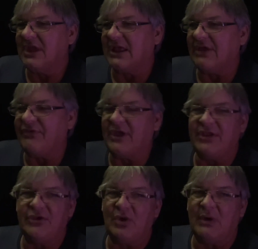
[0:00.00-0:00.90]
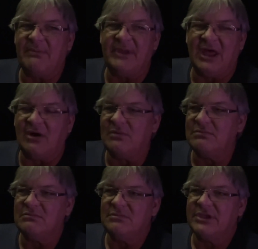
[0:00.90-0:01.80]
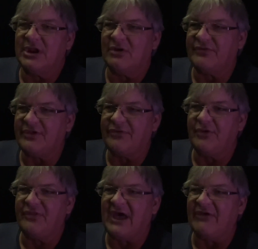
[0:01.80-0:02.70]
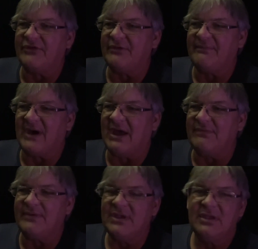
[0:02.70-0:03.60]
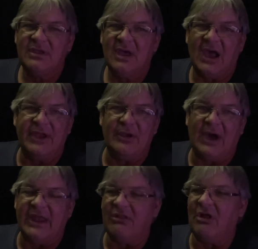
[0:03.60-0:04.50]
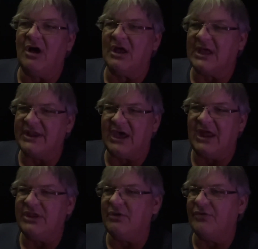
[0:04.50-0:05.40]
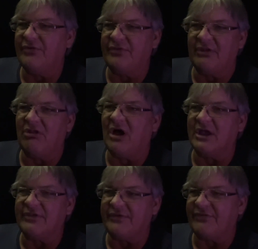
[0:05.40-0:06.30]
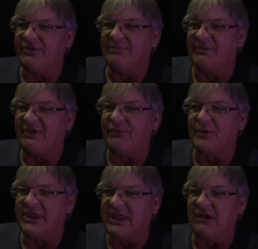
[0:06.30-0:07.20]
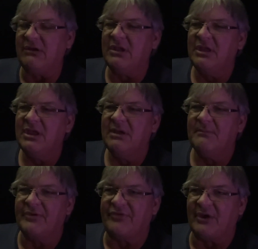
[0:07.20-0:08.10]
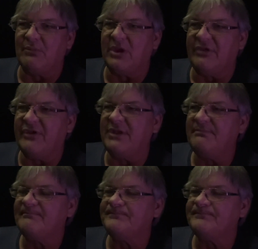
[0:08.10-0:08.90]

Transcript: I said, I've been out, since 2005. I know how to log. I know how to use the login systems. But this one here, for some reason,